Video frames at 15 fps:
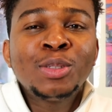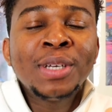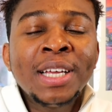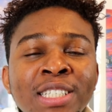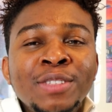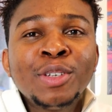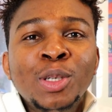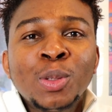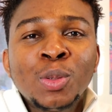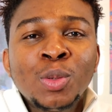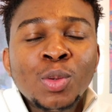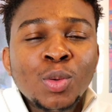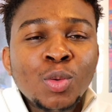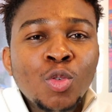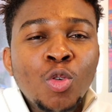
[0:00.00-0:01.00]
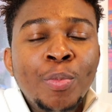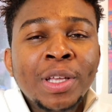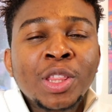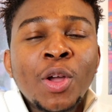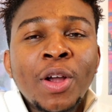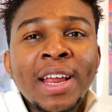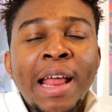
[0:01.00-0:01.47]
today's video, we'll be
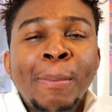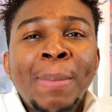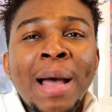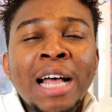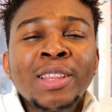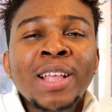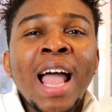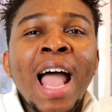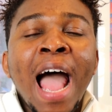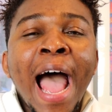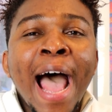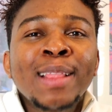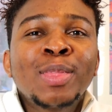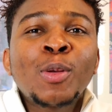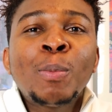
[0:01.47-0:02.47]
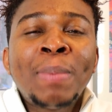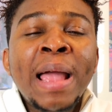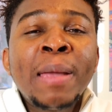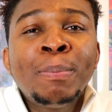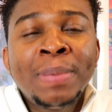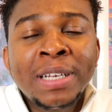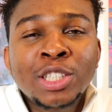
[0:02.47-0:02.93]
talking about how to
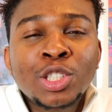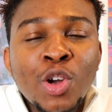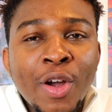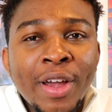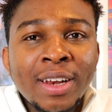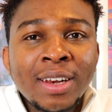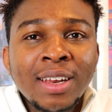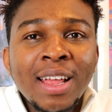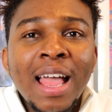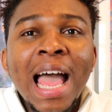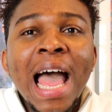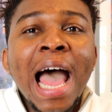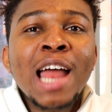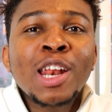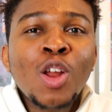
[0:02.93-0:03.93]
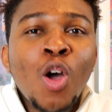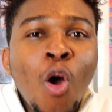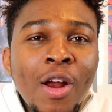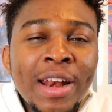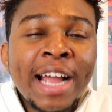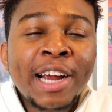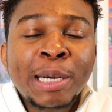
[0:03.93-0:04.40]
buy Bitcoin and
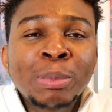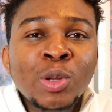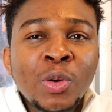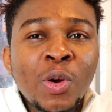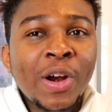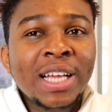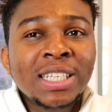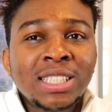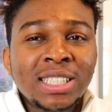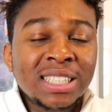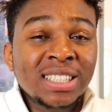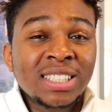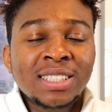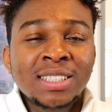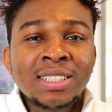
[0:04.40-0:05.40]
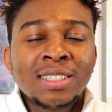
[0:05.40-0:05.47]
other cryptocurrencies.